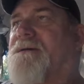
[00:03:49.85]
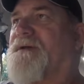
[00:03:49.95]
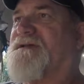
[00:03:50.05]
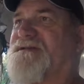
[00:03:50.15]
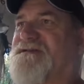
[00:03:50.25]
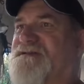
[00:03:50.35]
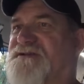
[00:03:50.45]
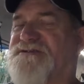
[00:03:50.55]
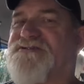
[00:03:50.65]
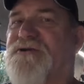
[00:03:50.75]
because it's a
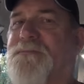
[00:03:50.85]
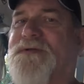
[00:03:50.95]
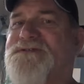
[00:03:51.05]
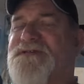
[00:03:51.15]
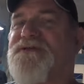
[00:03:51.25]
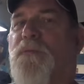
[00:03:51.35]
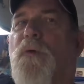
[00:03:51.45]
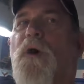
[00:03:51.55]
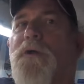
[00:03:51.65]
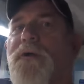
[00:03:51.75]
disturbance in the
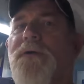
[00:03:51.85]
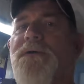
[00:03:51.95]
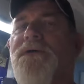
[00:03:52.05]
water.